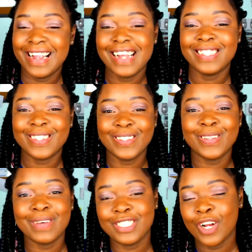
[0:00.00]
you guys so
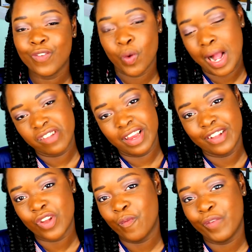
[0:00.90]
much for
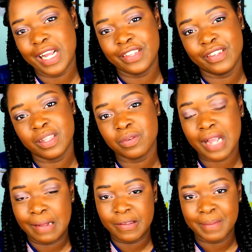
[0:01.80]
watching. Don't forget to
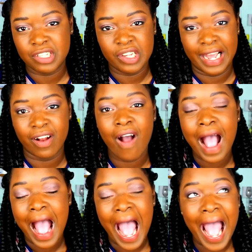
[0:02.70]
subscribe to my channel.
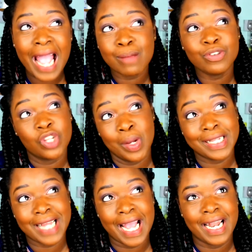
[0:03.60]
I am so
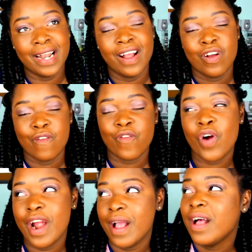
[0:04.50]
excited
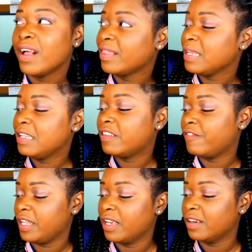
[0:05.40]
for these
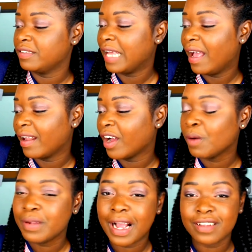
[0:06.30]
videos, and I
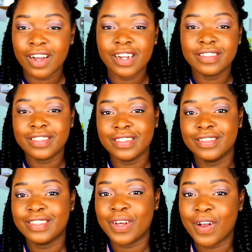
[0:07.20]
hope you guys are
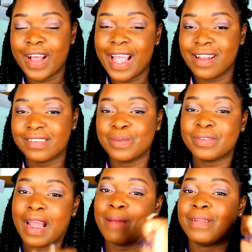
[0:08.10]
too. So go ahead and
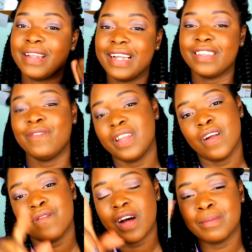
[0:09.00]
subscribe, like the
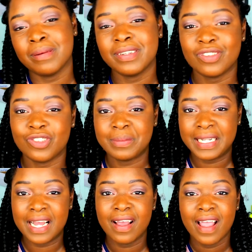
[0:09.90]
video, follow me on my social media,